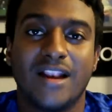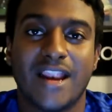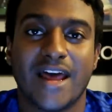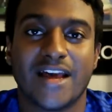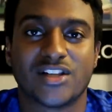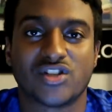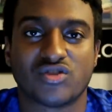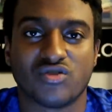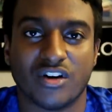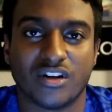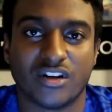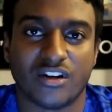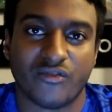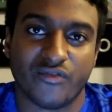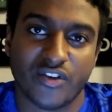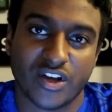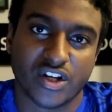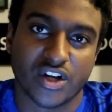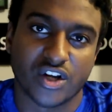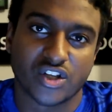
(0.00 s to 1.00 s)
later on in the
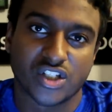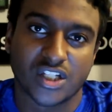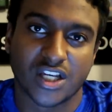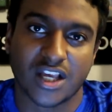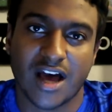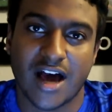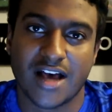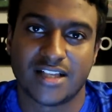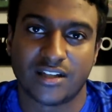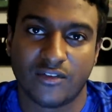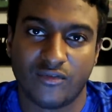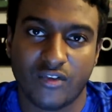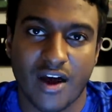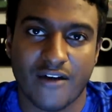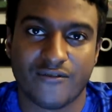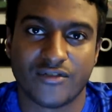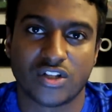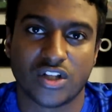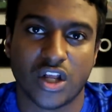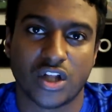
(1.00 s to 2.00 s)
video. So guys, if you
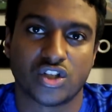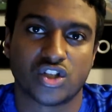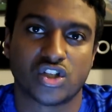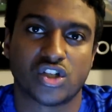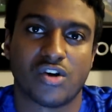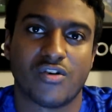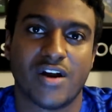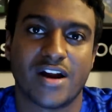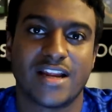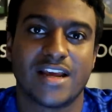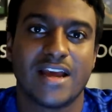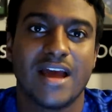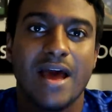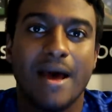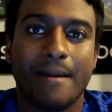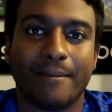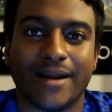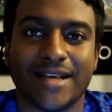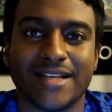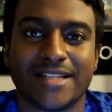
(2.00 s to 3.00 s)
haven't done so already,
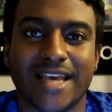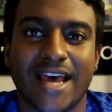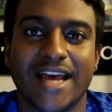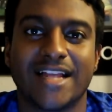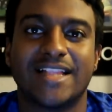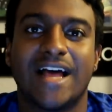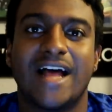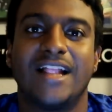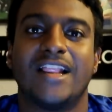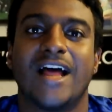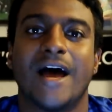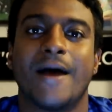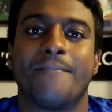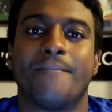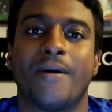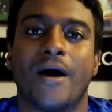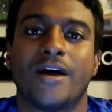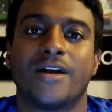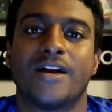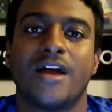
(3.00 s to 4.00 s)
please hit that
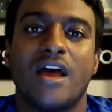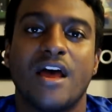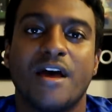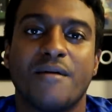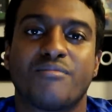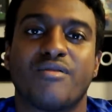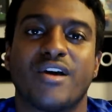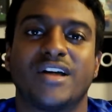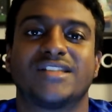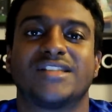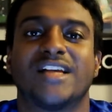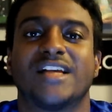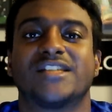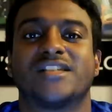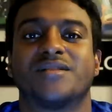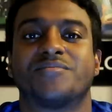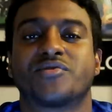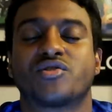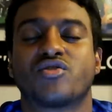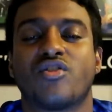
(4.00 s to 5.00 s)
like button, press that
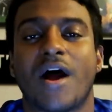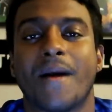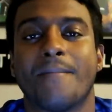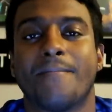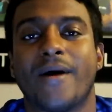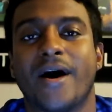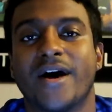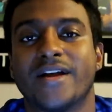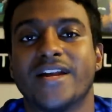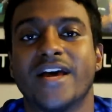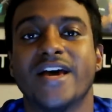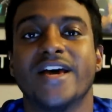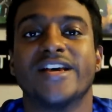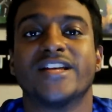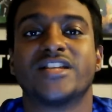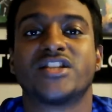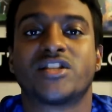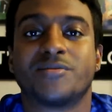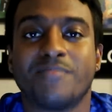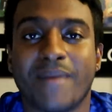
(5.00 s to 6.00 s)
subscribe button,
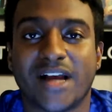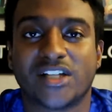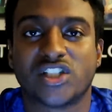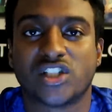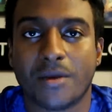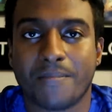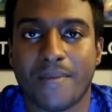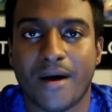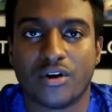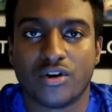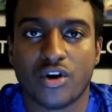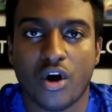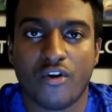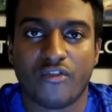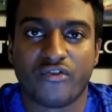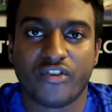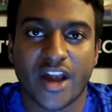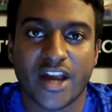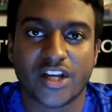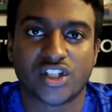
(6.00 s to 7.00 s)
smash the bell
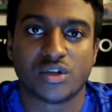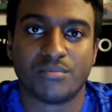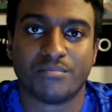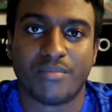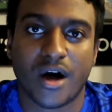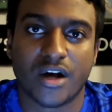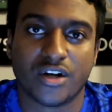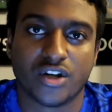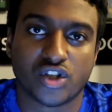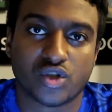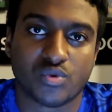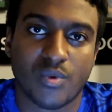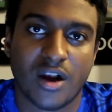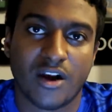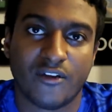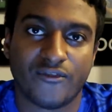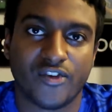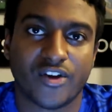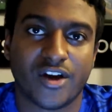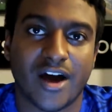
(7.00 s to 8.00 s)
notification button as
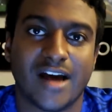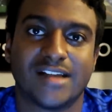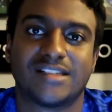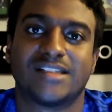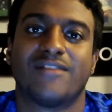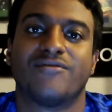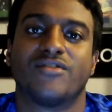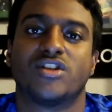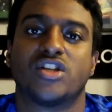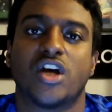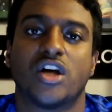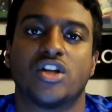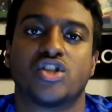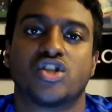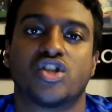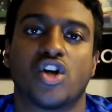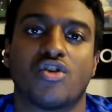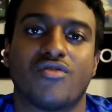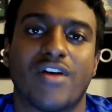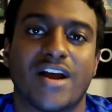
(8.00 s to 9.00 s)
well if you guys haven't done
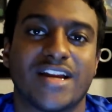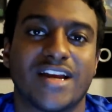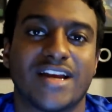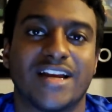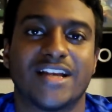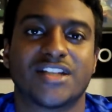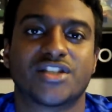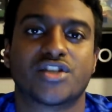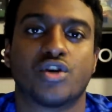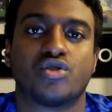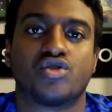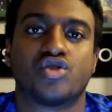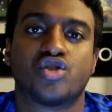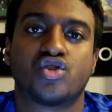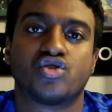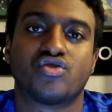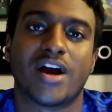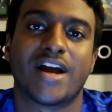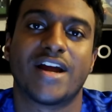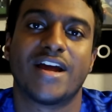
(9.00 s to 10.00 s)
so already, and let's go
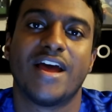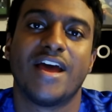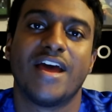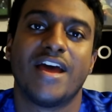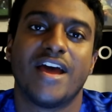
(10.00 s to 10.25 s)
straight